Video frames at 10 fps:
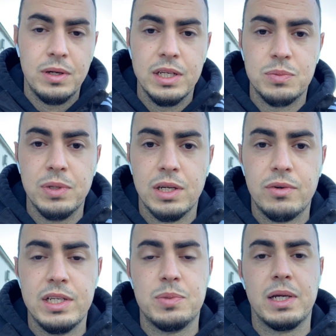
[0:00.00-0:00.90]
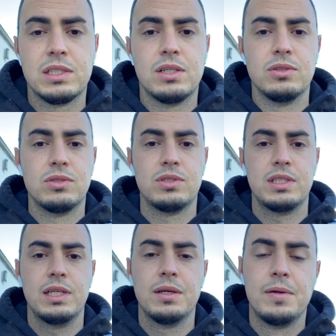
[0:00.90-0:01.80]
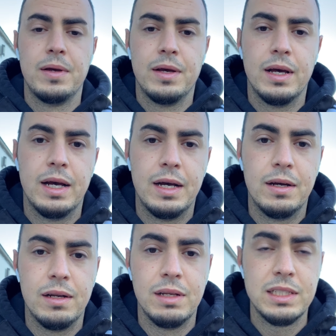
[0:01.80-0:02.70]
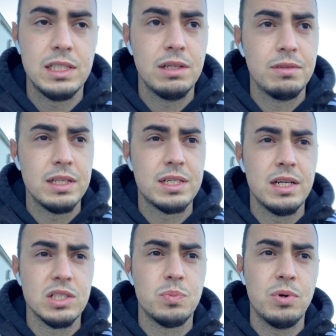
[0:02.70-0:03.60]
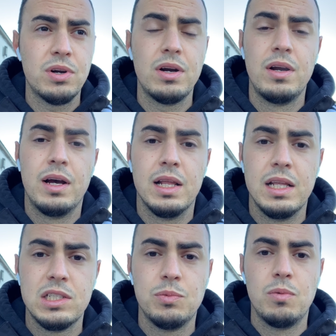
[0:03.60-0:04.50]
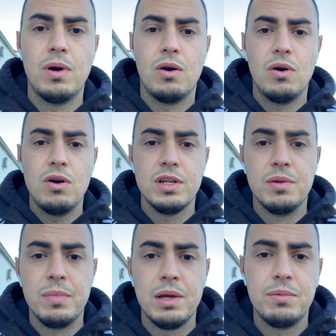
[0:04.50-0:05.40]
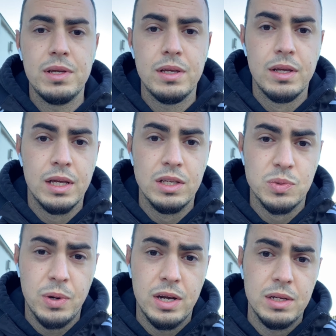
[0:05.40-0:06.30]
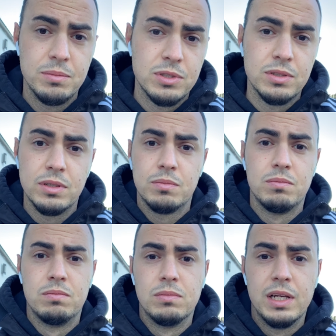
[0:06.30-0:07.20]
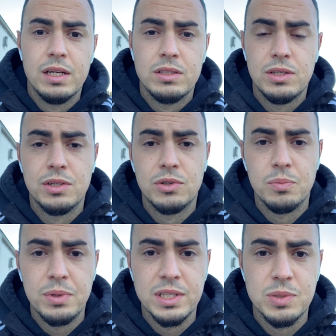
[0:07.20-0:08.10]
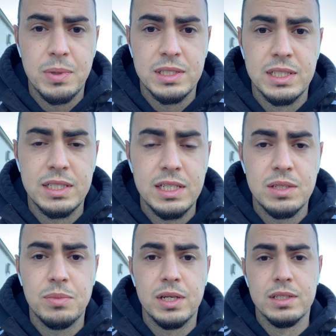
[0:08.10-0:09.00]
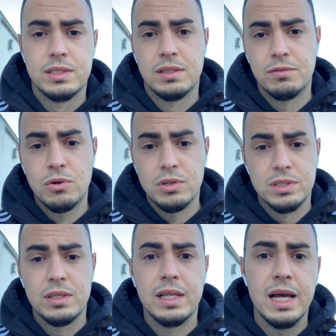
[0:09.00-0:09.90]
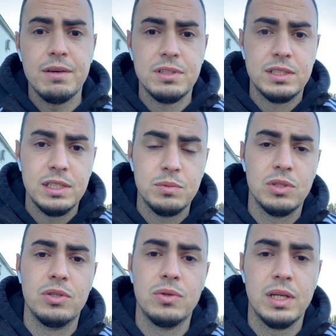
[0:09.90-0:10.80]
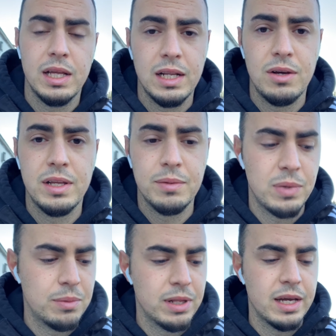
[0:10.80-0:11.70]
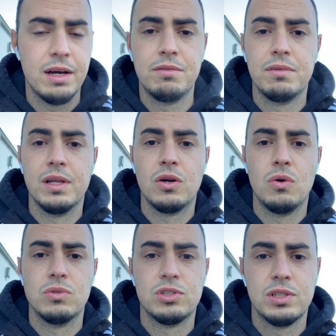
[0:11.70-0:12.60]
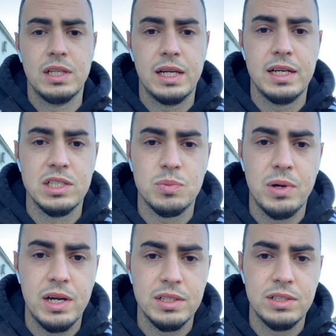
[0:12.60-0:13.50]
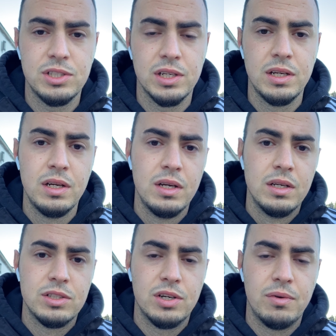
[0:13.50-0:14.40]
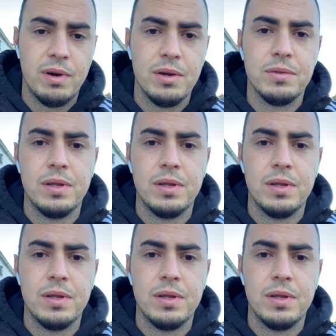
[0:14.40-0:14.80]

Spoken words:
it's been a great spectacle to see. Let's see if that's gonna spur Athletic Bilbao on and maybe inspire them to get into the European spots this season, because of course they have the team to do it, and now maybe they have the coach that can inspire such a turnaround.